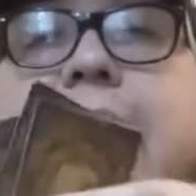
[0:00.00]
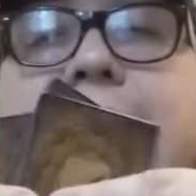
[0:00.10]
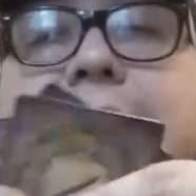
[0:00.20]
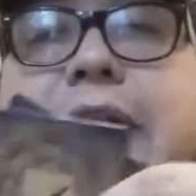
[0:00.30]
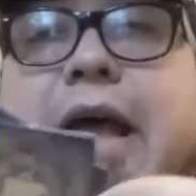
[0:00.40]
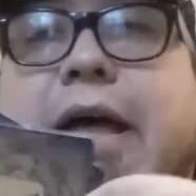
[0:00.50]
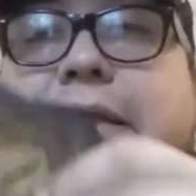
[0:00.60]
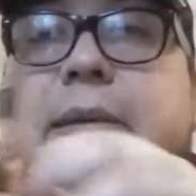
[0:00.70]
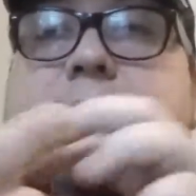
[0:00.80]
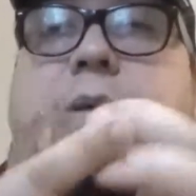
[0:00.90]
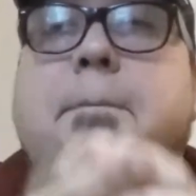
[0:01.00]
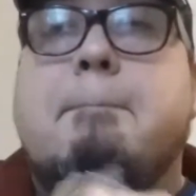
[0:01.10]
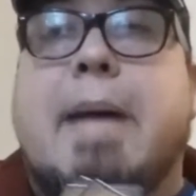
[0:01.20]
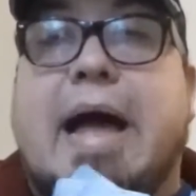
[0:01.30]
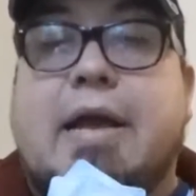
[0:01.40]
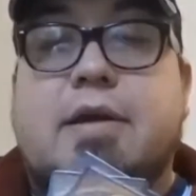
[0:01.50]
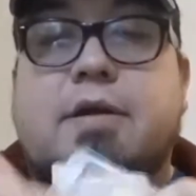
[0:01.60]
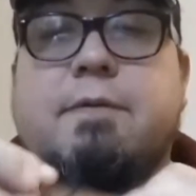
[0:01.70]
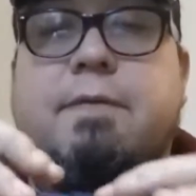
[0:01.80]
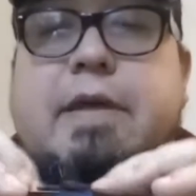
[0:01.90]
and at the back
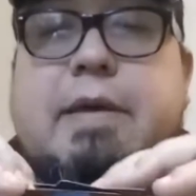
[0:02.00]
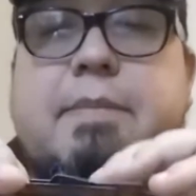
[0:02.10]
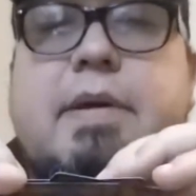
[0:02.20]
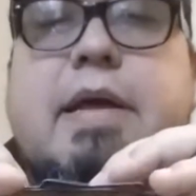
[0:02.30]
of them,